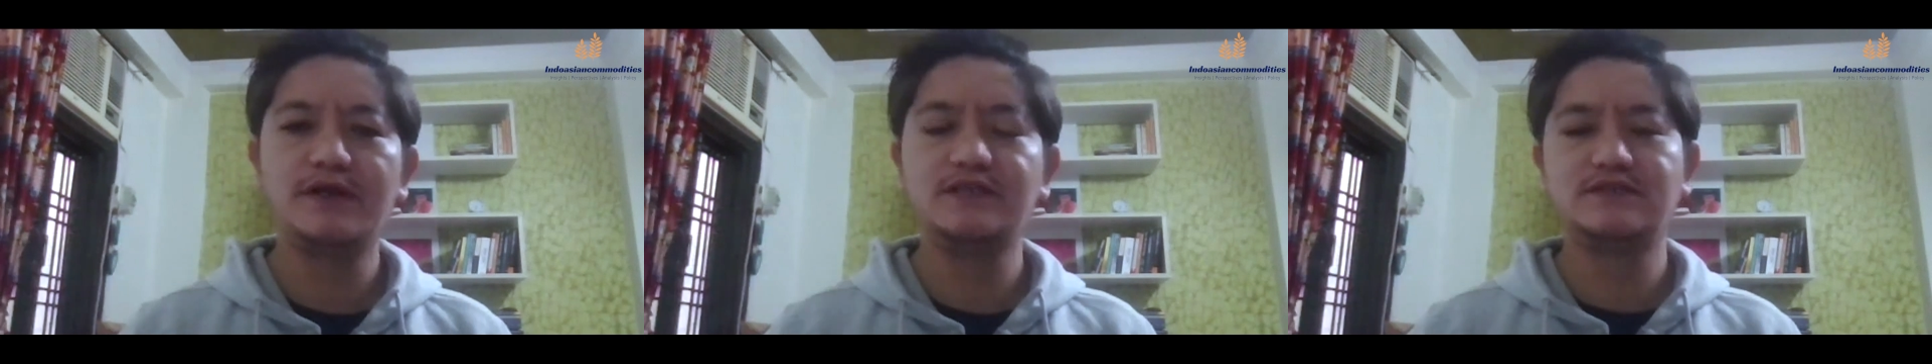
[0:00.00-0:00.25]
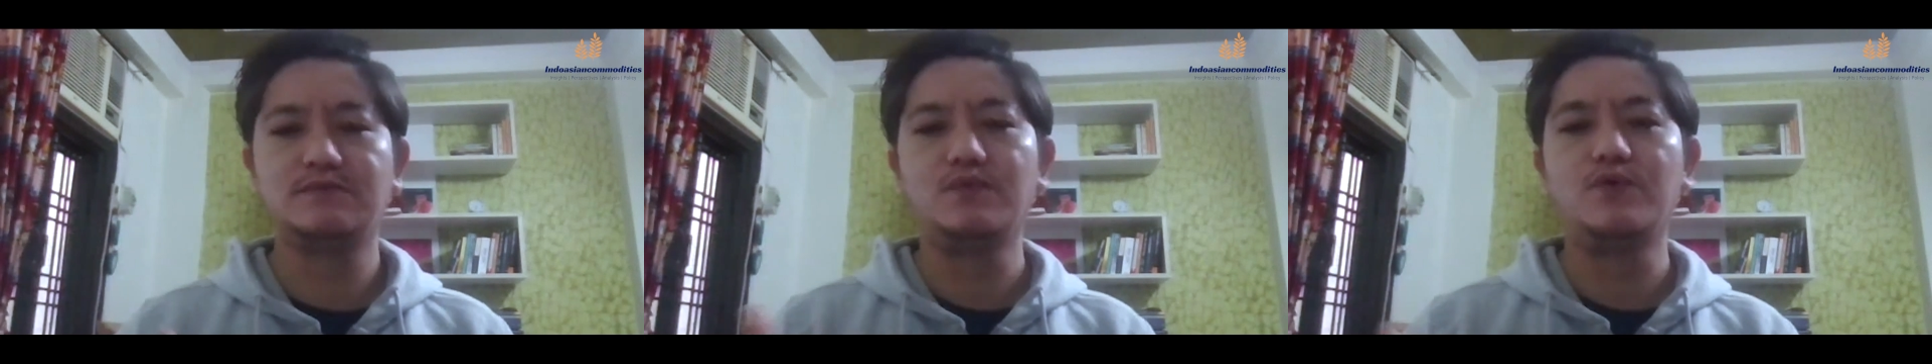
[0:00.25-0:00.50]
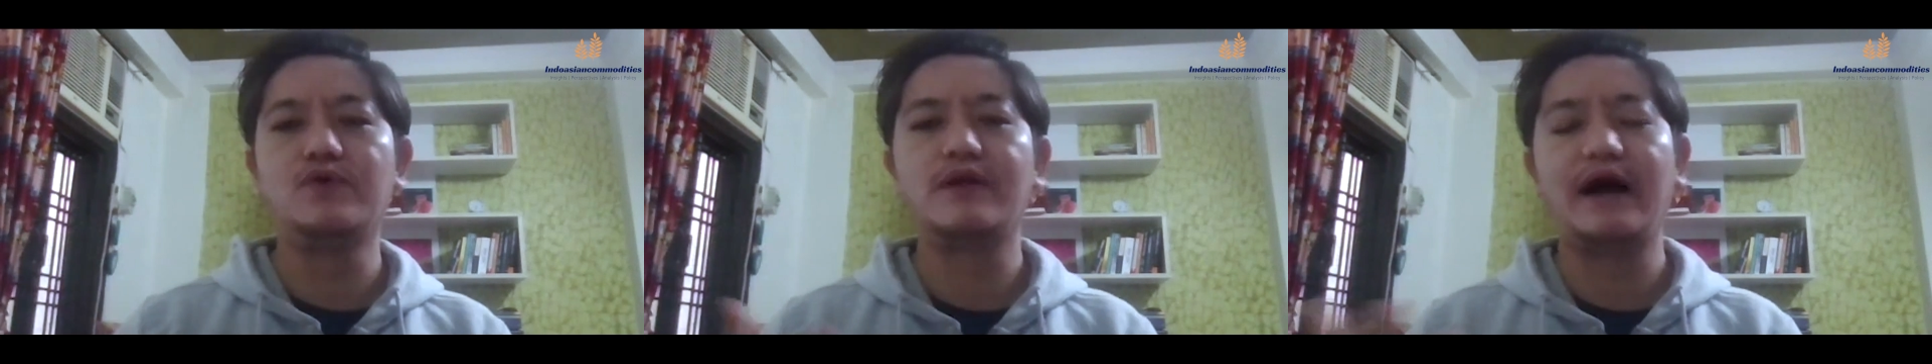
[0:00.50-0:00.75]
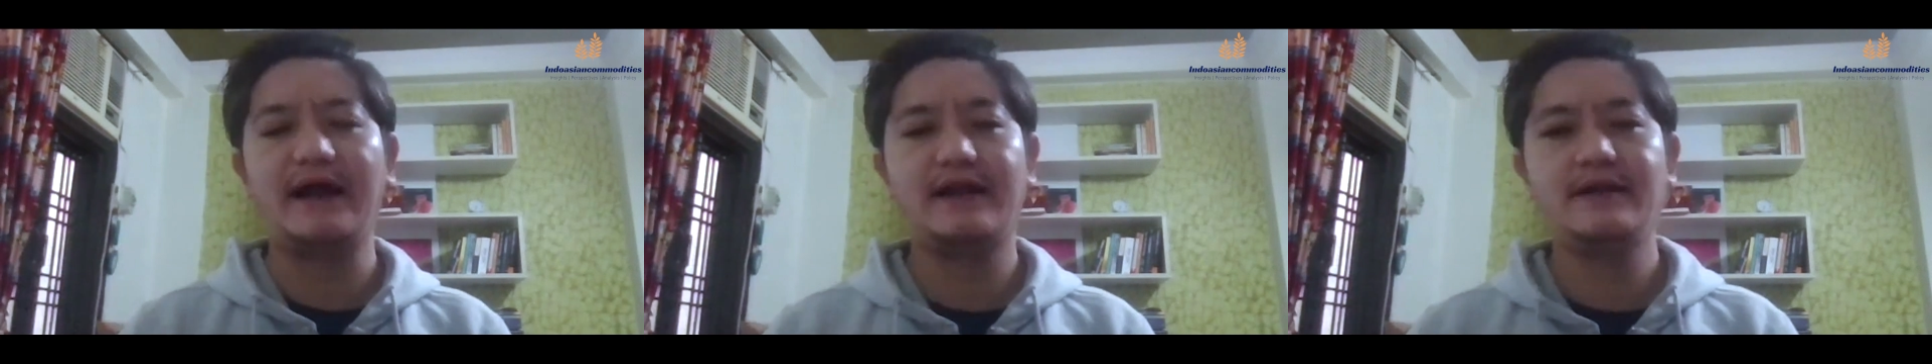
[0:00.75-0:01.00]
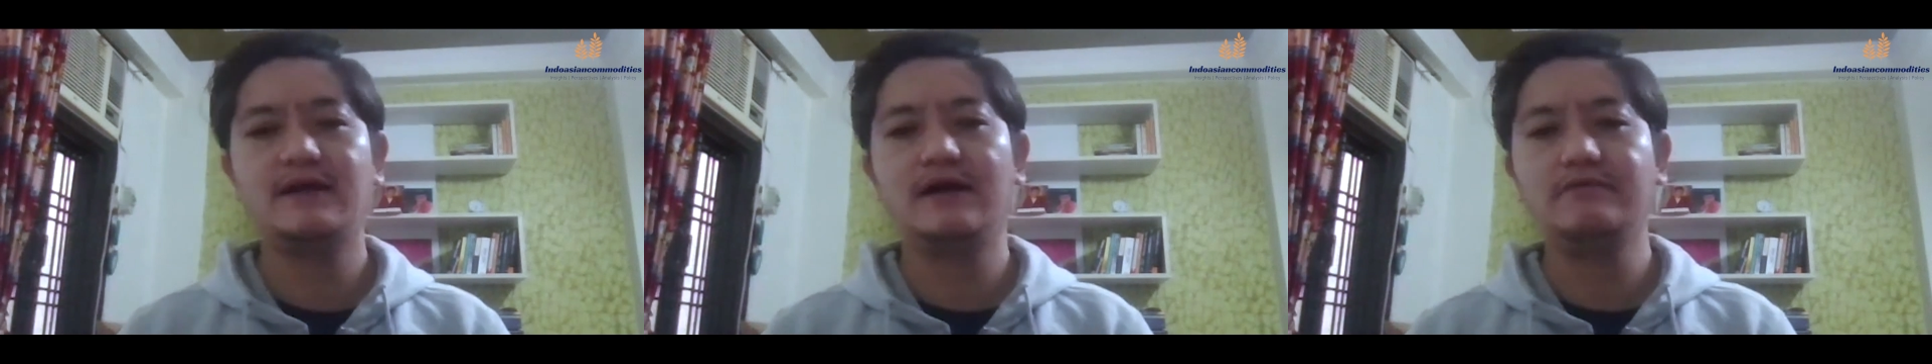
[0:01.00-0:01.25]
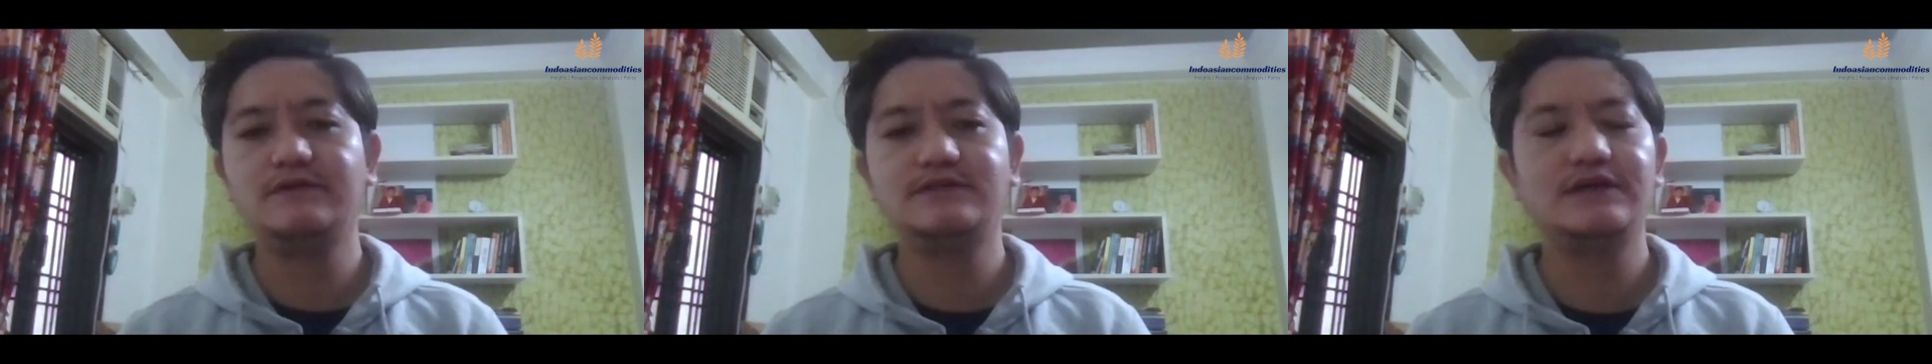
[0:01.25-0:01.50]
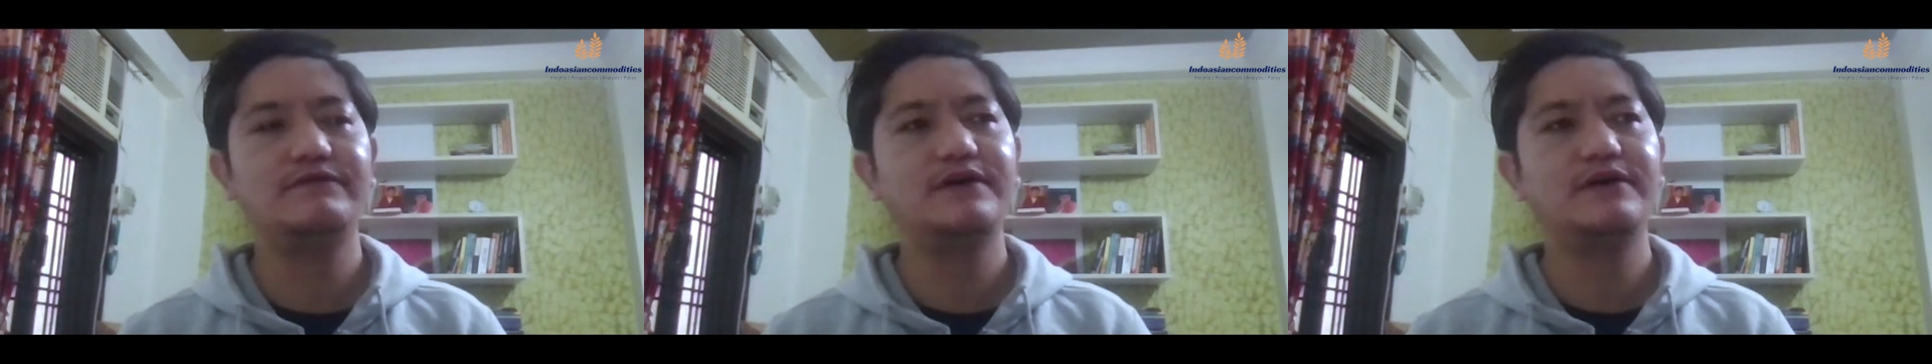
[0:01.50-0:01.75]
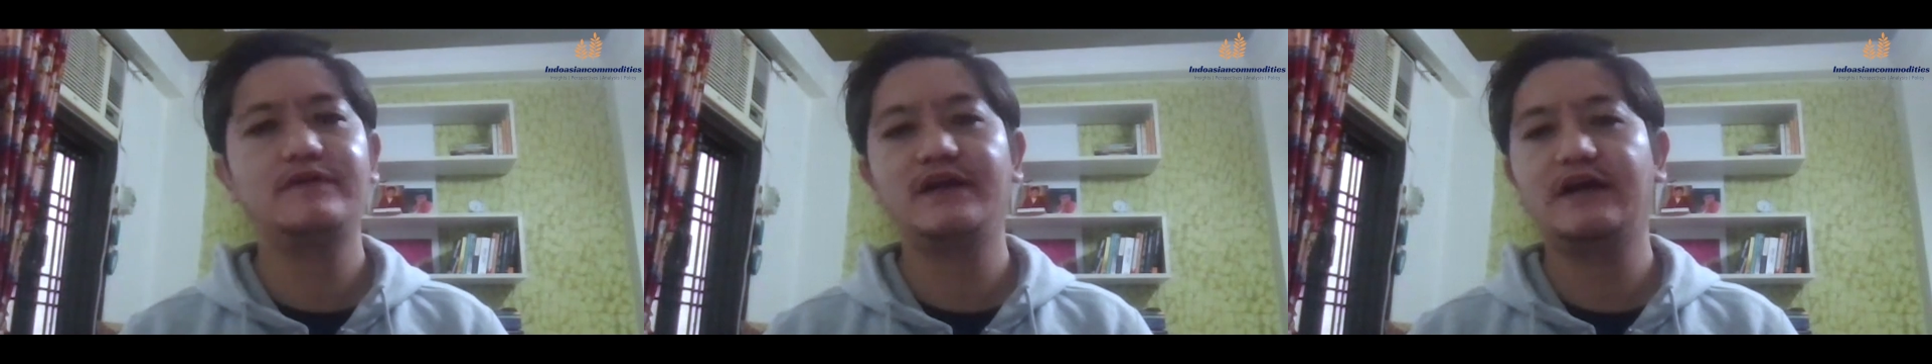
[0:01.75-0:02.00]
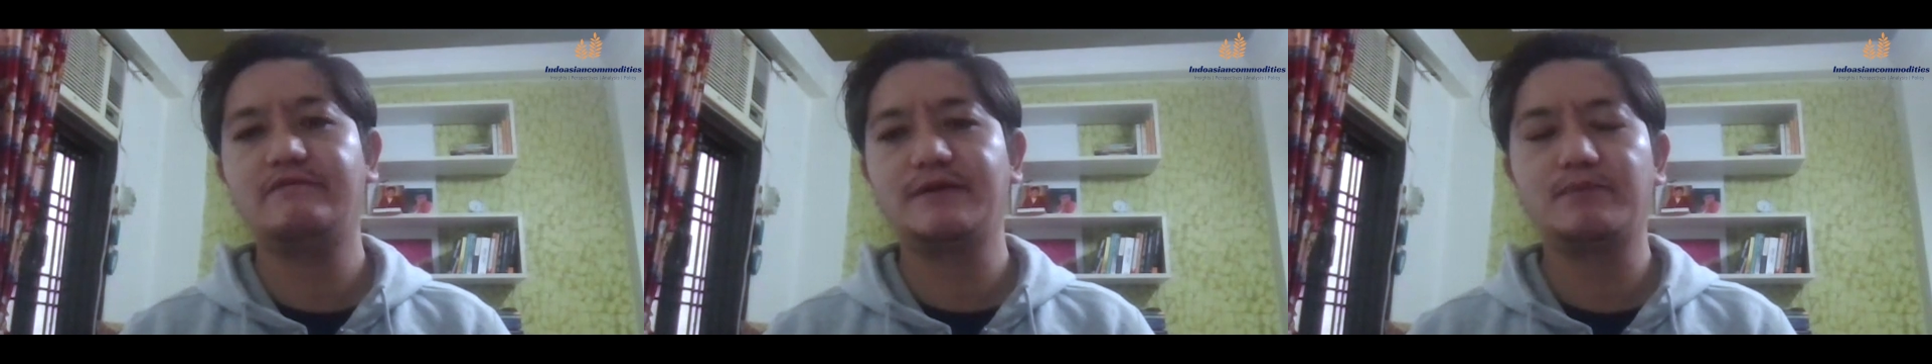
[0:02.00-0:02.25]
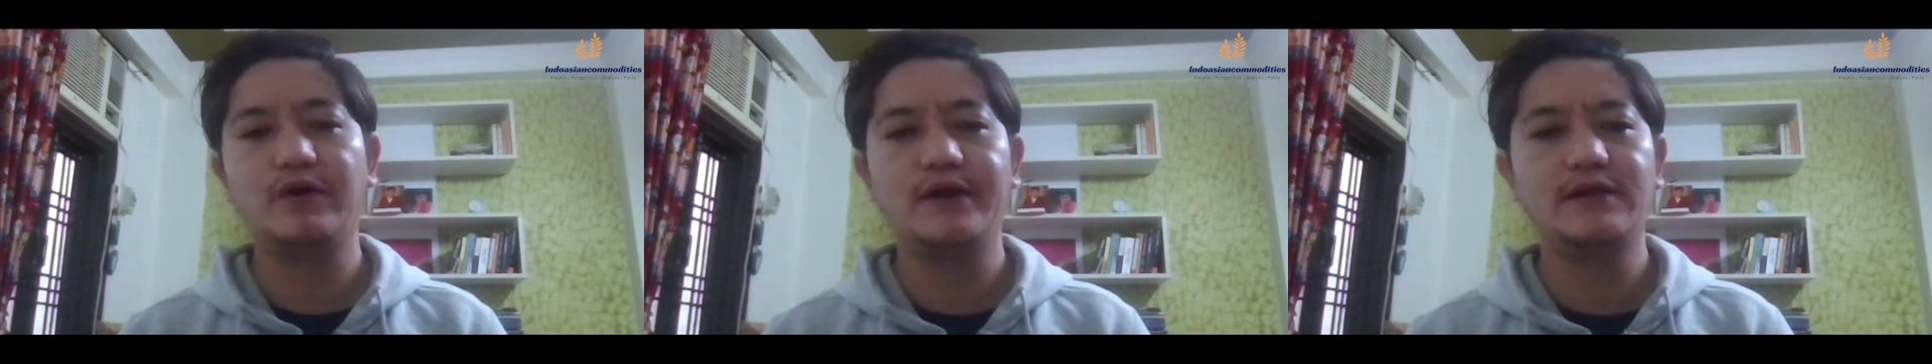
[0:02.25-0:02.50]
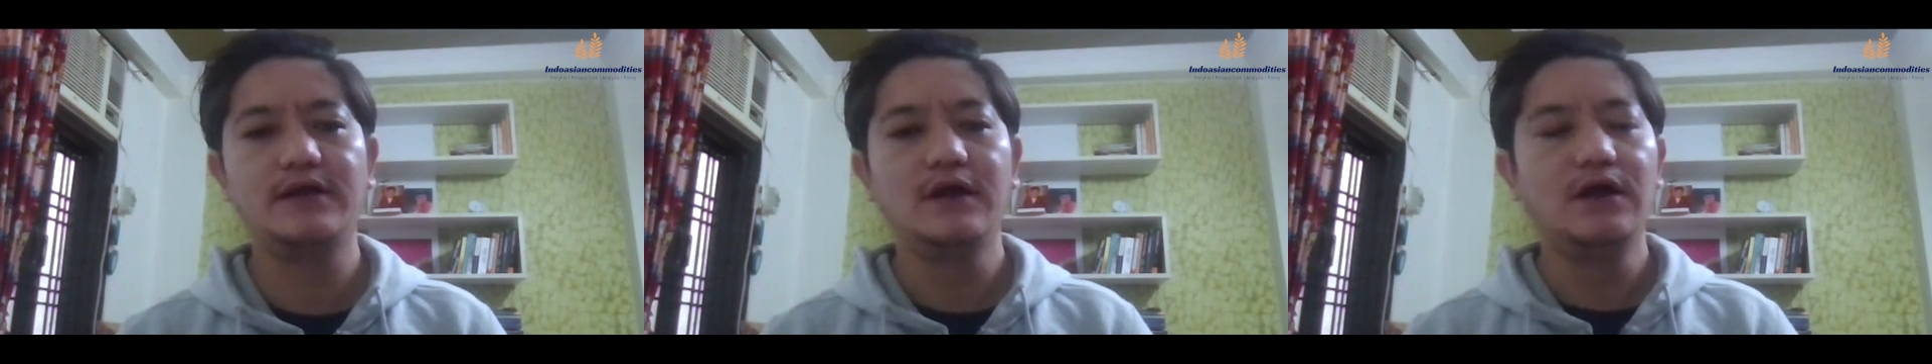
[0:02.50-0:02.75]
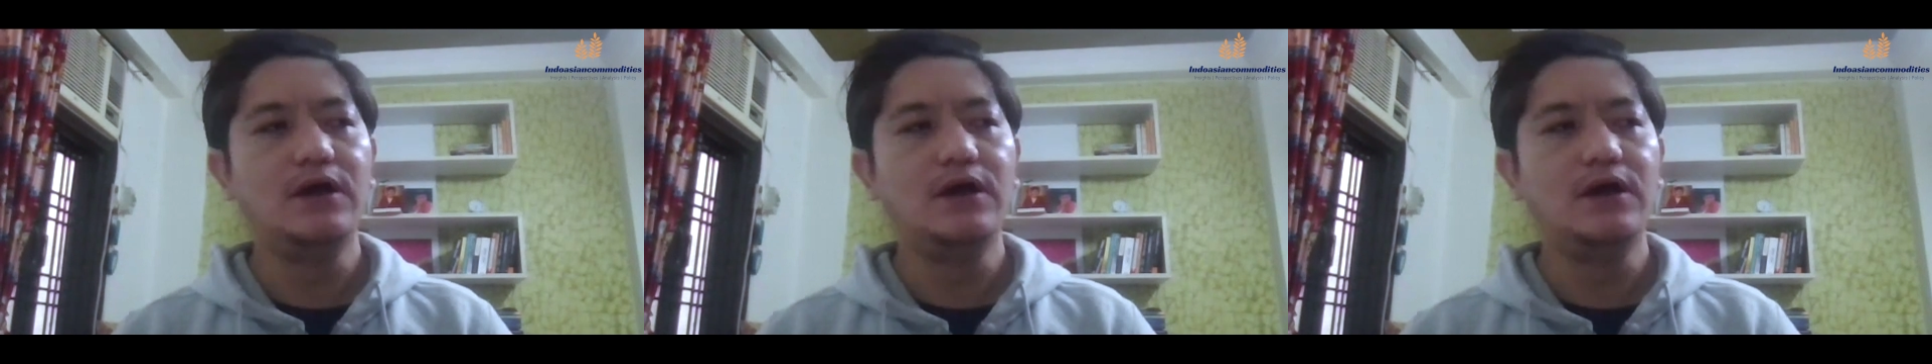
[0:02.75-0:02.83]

it's more high tech, I would say, where we have deployed